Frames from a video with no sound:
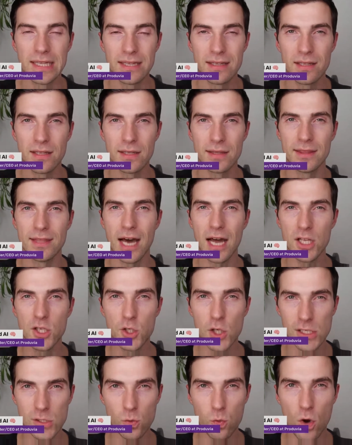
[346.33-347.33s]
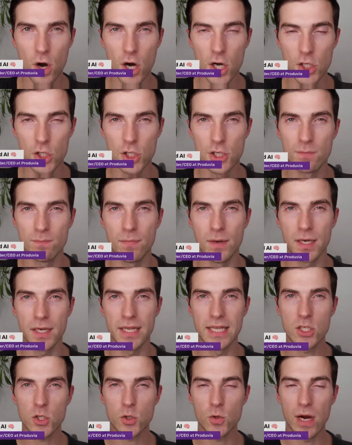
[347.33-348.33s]
not just watch, but
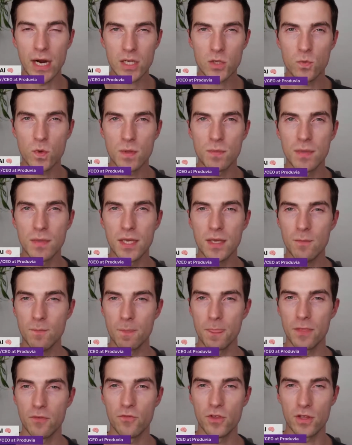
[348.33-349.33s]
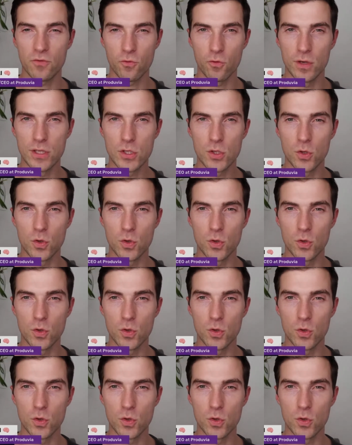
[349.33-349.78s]
interact with me. Feel free to